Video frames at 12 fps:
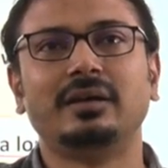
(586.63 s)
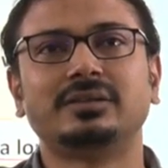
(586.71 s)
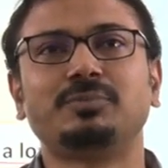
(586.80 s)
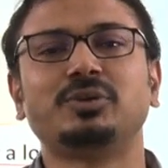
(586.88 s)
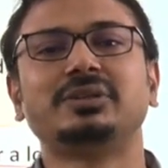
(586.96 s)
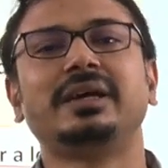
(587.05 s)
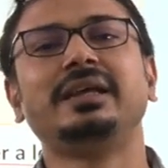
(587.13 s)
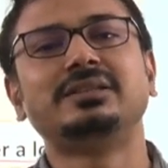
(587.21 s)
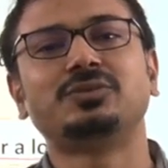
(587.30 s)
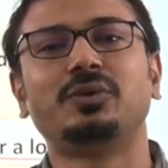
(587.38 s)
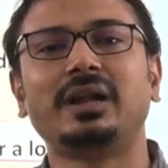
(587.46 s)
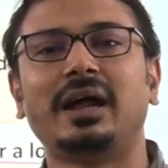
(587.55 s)
Suppose there
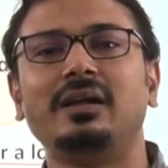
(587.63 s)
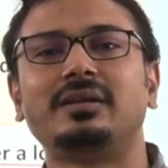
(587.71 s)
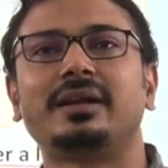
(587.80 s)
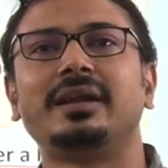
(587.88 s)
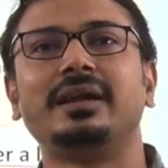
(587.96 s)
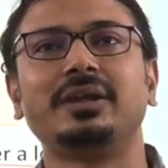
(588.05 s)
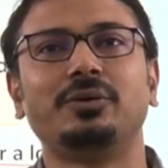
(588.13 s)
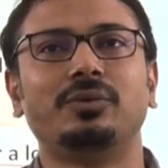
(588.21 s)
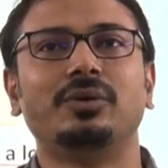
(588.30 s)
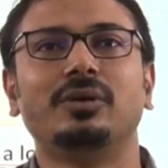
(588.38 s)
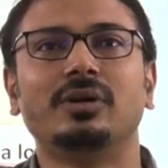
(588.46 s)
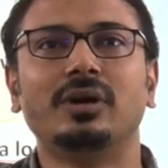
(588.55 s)
is one
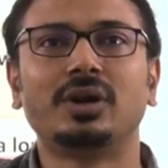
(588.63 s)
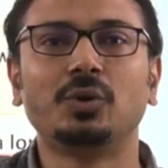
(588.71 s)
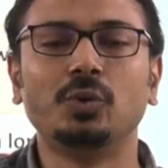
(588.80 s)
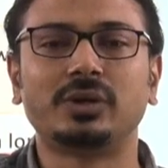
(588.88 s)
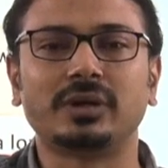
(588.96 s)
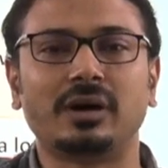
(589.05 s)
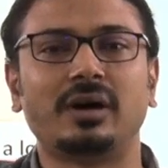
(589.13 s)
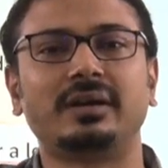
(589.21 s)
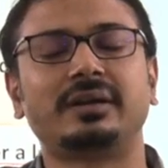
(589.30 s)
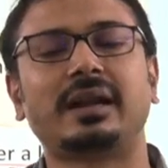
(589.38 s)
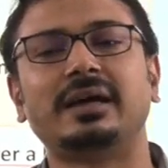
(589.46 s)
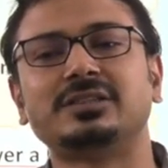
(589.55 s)
alternative route or
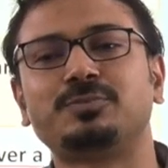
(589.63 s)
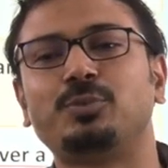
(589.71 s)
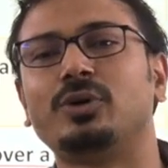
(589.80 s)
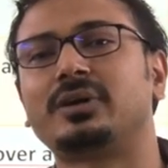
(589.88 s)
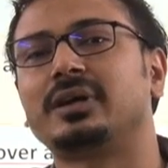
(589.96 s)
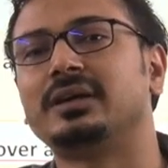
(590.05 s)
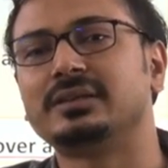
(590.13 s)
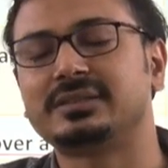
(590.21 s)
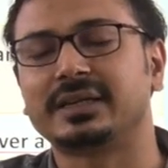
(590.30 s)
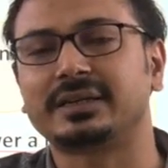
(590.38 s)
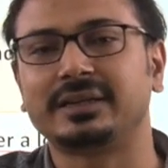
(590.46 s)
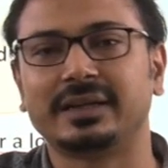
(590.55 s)
transport
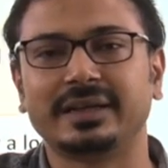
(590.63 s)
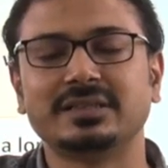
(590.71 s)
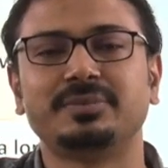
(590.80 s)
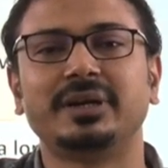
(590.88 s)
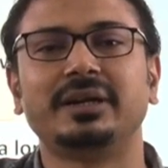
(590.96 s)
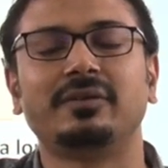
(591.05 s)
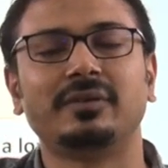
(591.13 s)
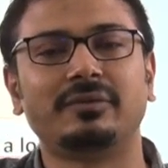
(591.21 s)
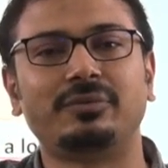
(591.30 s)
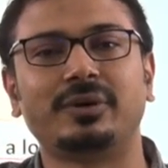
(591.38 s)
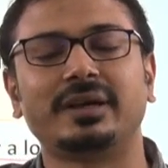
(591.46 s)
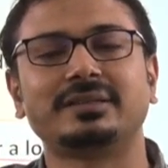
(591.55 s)
sector is being
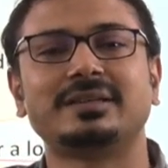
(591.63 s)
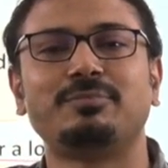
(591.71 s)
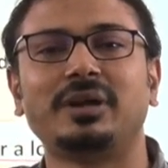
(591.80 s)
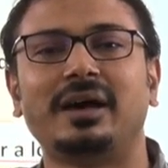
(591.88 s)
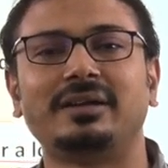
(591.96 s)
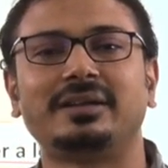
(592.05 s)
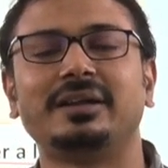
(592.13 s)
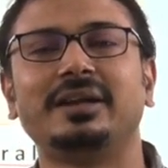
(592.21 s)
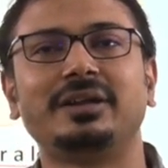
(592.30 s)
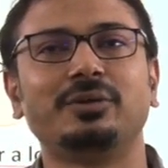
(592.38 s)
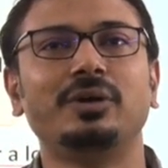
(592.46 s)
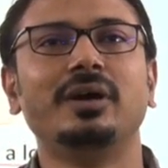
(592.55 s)
developed. For example,
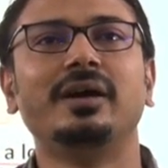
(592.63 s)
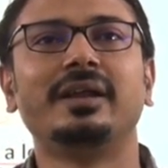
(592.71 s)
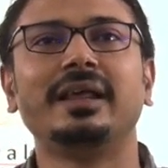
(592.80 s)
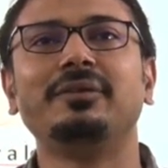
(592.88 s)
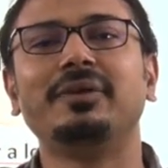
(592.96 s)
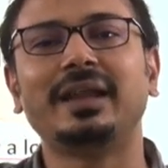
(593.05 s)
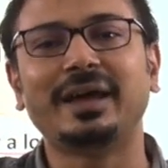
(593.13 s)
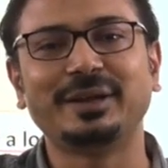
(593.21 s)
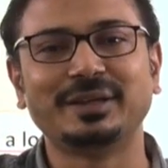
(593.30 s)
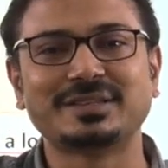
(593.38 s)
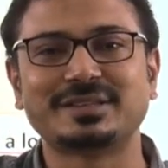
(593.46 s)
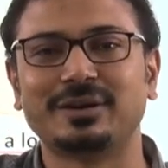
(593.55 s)
alternative railway line
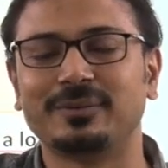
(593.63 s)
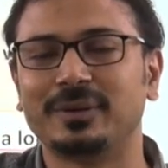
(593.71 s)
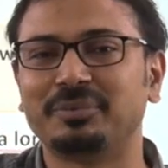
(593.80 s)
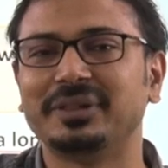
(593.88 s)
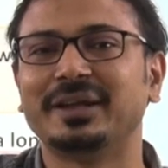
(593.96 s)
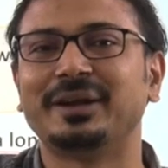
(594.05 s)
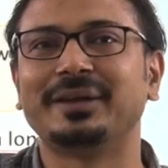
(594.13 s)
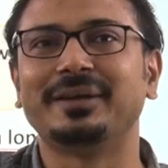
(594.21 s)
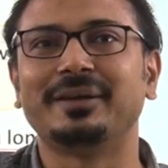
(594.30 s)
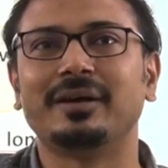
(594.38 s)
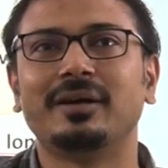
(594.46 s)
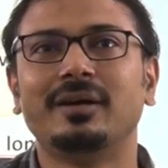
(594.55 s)
is developed in that
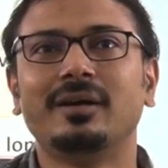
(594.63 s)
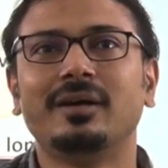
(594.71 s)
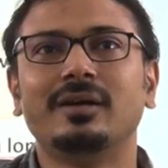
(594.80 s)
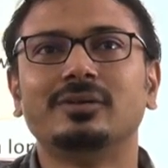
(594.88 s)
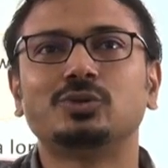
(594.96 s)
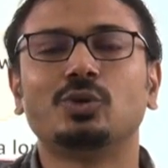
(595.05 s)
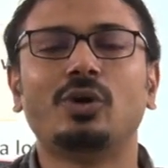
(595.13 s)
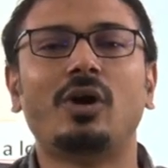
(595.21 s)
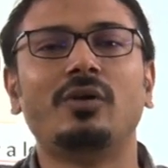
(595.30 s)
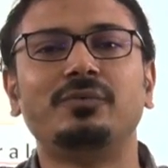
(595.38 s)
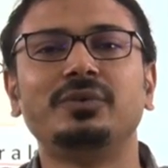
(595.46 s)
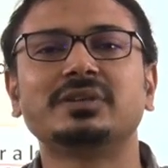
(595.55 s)
area. So
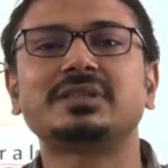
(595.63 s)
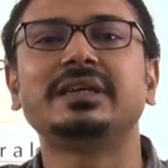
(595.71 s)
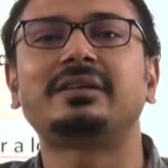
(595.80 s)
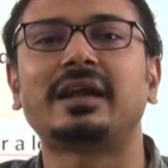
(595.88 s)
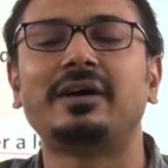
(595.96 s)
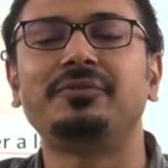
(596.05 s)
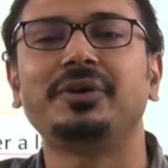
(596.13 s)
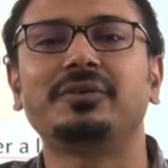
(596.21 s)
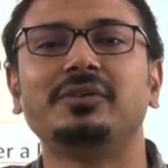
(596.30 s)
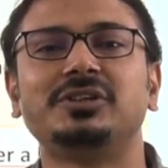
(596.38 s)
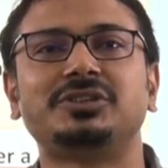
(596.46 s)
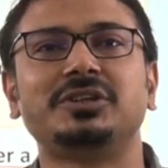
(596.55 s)
obviously traffic
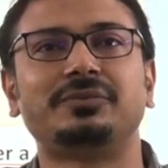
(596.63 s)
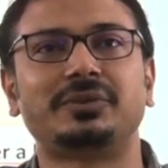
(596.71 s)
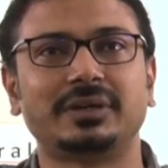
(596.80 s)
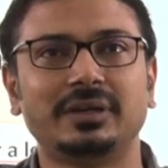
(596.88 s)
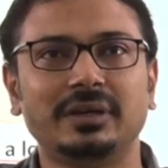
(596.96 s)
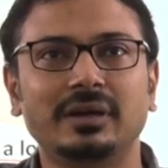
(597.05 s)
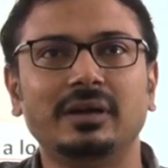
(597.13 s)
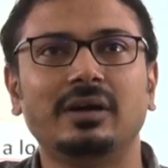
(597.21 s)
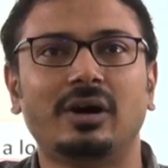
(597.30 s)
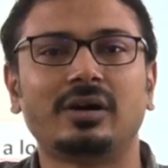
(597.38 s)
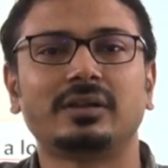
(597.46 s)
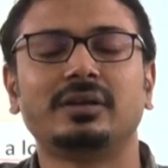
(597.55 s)
will shift
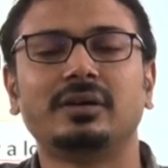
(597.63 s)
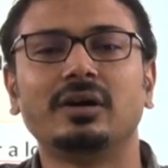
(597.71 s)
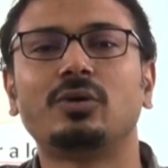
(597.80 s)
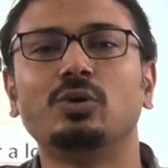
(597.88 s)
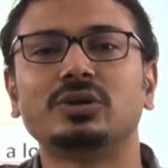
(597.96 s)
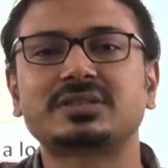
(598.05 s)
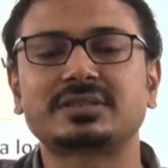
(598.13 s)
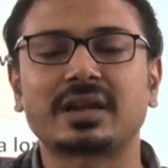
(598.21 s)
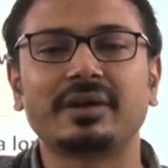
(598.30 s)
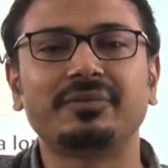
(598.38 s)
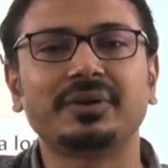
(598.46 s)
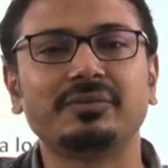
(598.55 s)
or the goods
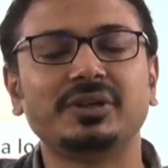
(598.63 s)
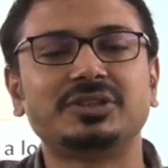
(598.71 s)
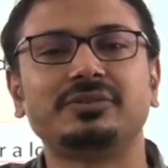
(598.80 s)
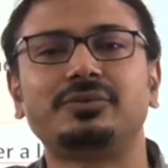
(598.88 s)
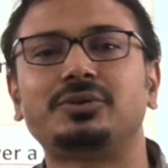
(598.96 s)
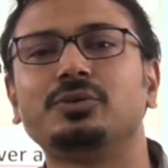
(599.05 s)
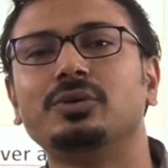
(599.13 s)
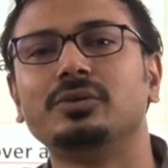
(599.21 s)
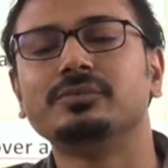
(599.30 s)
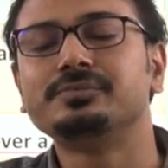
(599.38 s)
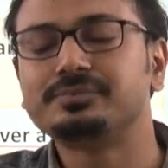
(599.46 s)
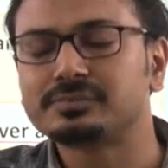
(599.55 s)
traffic will shift
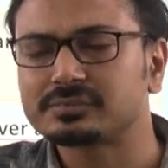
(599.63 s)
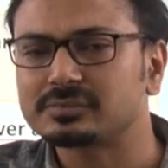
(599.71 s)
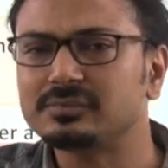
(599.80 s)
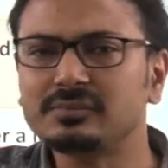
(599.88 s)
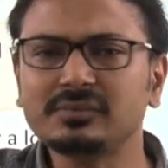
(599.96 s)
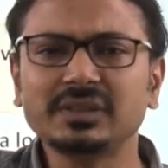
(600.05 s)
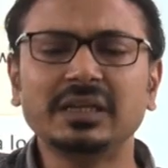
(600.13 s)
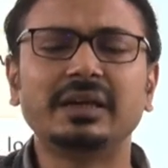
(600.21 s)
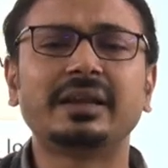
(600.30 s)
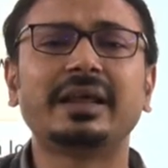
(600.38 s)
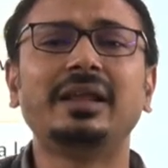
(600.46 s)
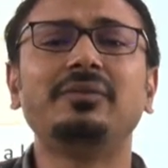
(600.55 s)
to
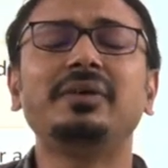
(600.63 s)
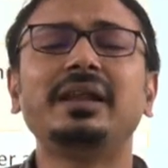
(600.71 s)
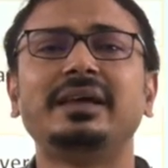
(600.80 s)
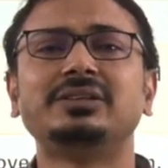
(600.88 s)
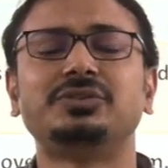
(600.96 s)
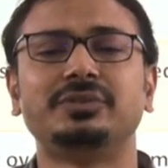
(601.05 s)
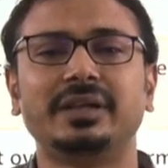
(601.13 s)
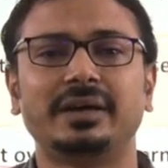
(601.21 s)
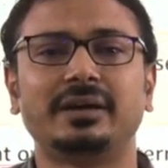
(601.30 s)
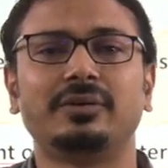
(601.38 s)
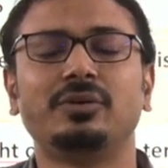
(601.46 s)
railway lines there.